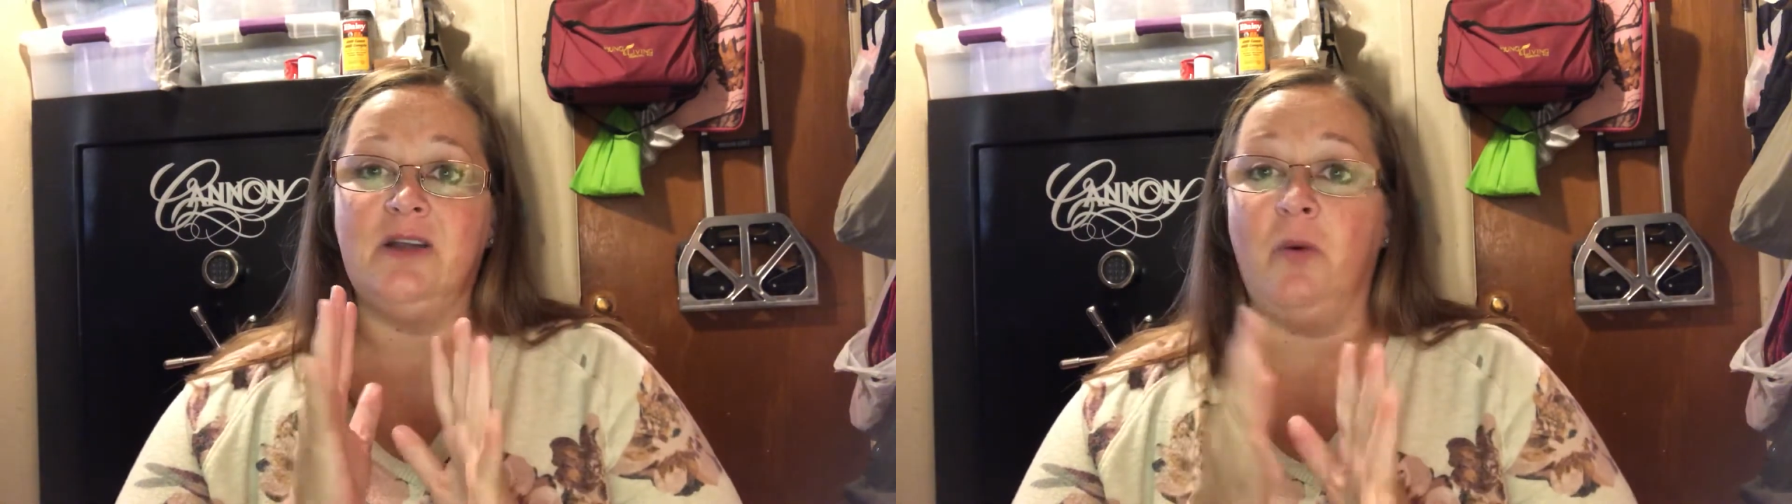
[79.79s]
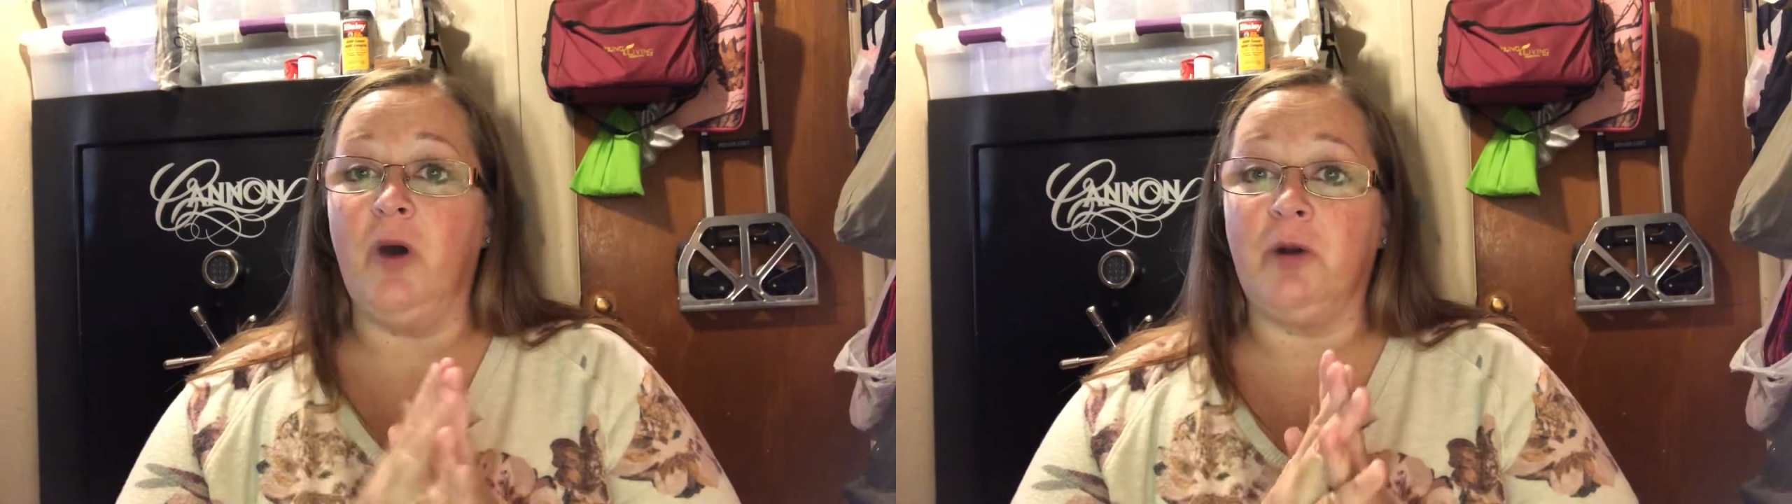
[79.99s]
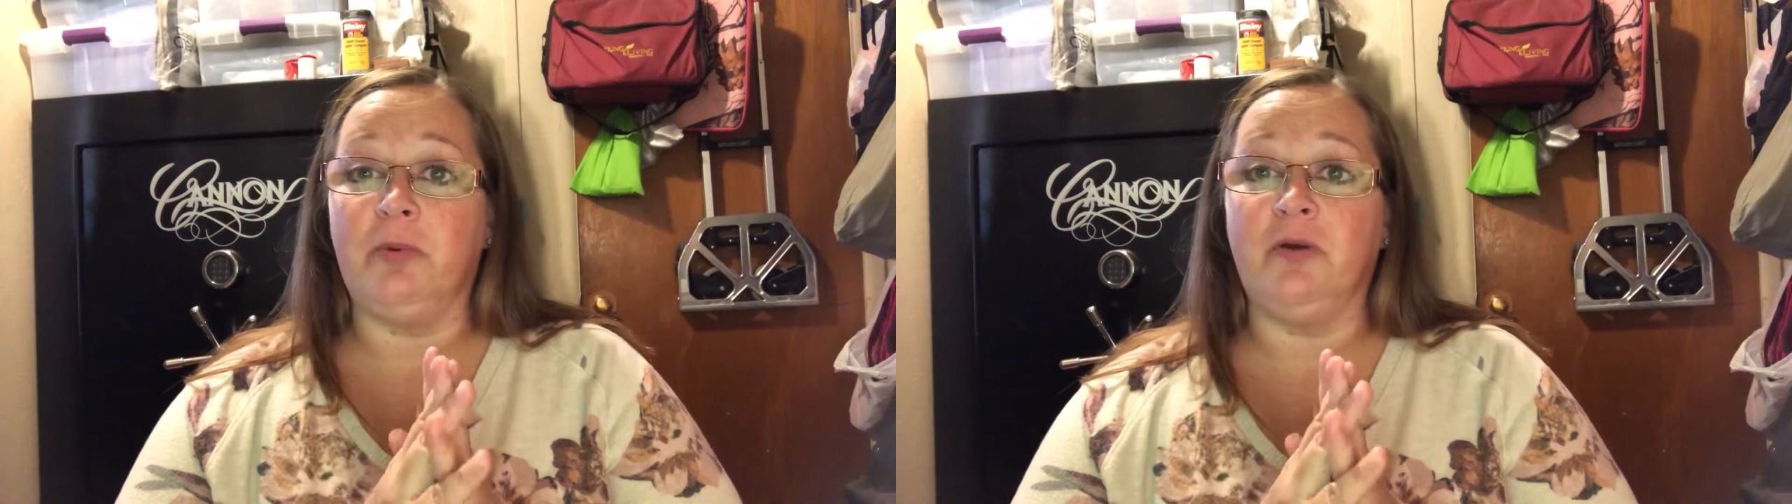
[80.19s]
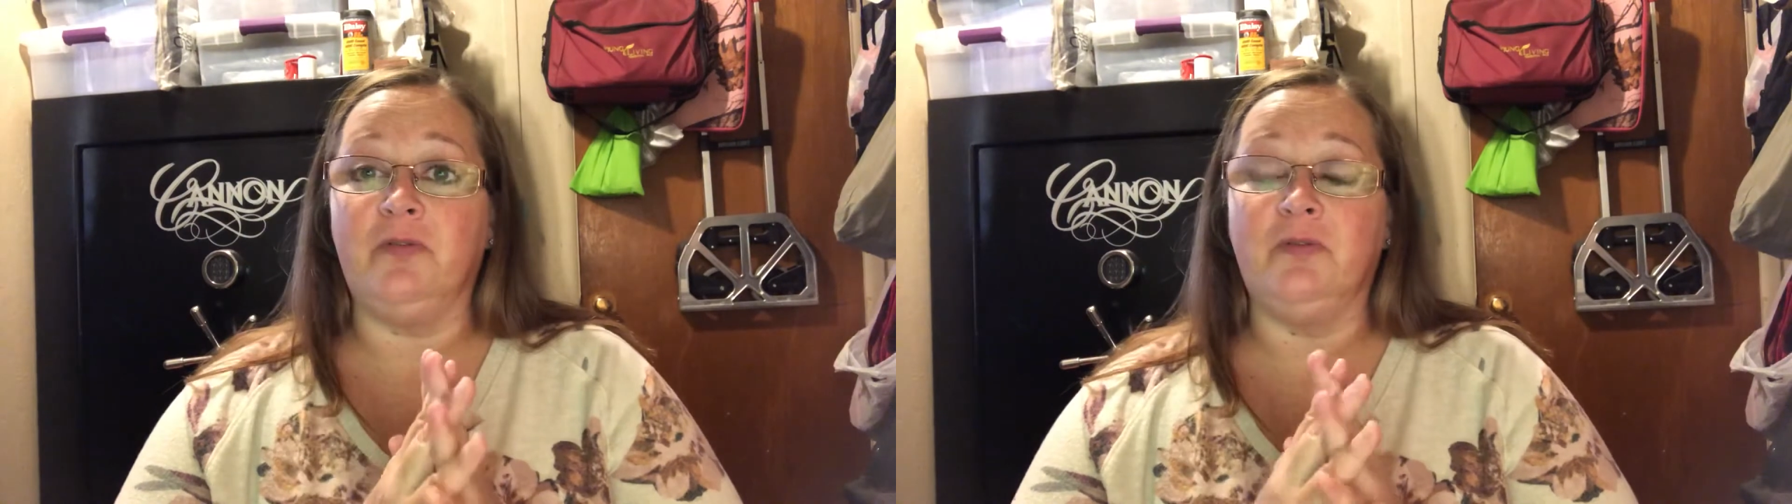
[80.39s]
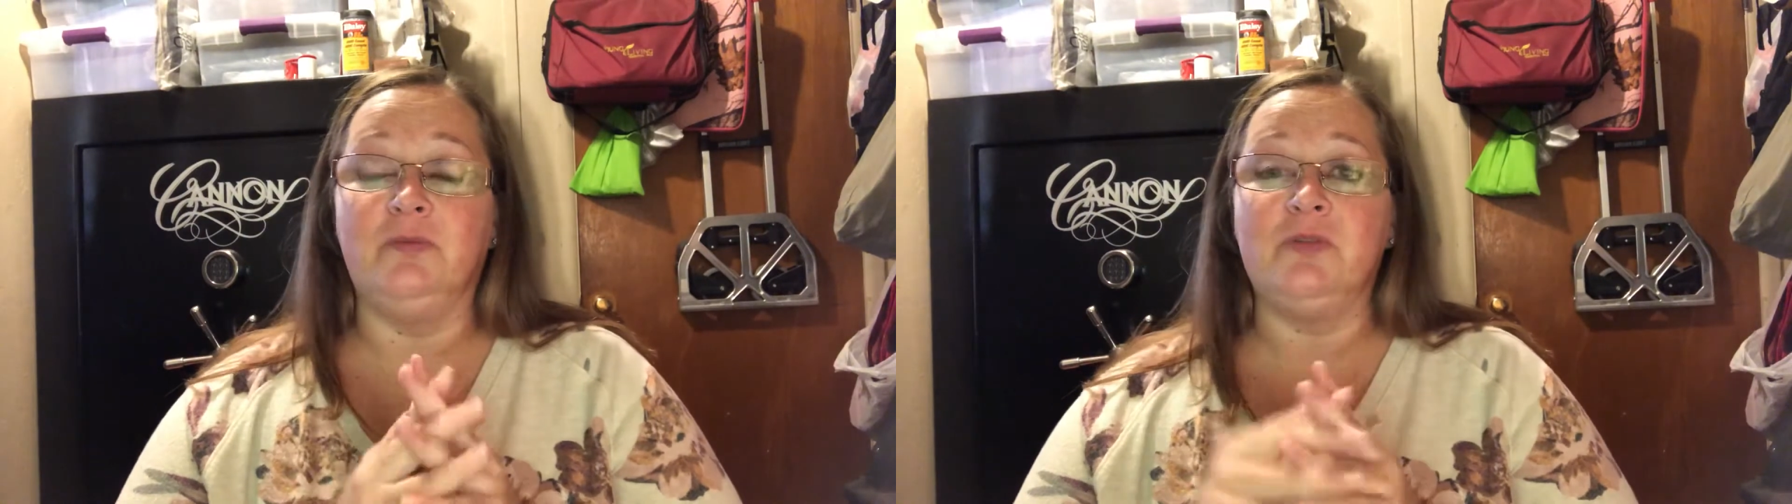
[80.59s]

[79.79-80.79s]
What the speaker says: not waterproof.